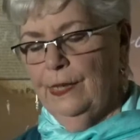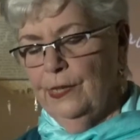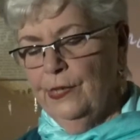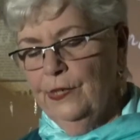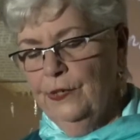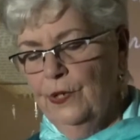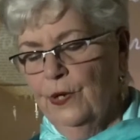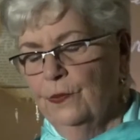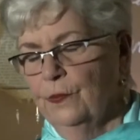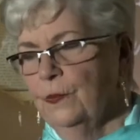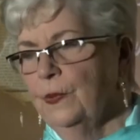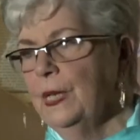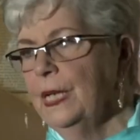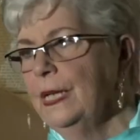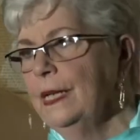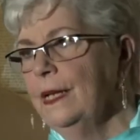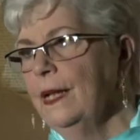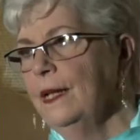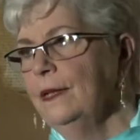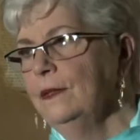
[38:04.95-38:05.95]
you know,
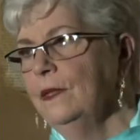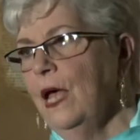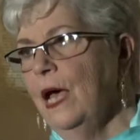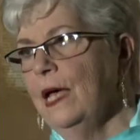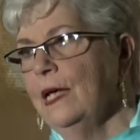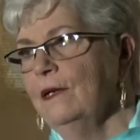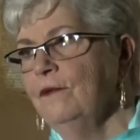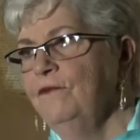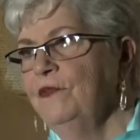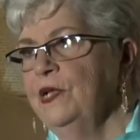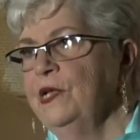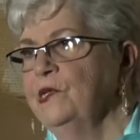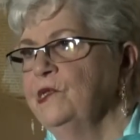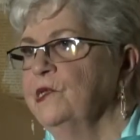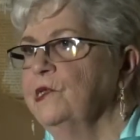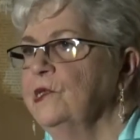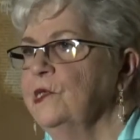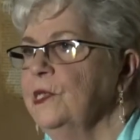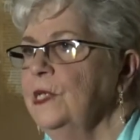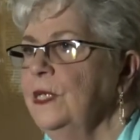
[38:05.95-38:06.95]
a, a, lot of
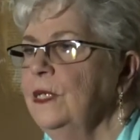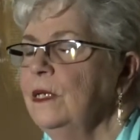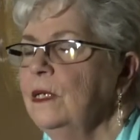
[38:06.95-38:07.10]
us